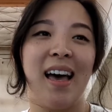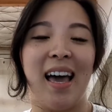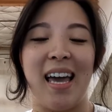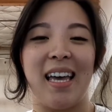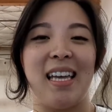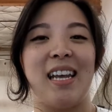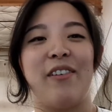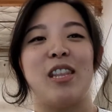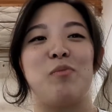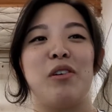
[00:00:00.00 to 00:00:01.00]
and I've
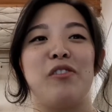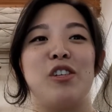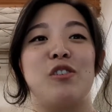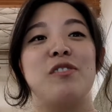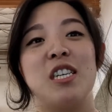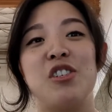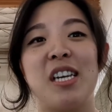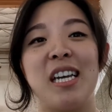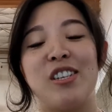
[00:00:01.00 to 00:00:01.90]
had the privilege of teaching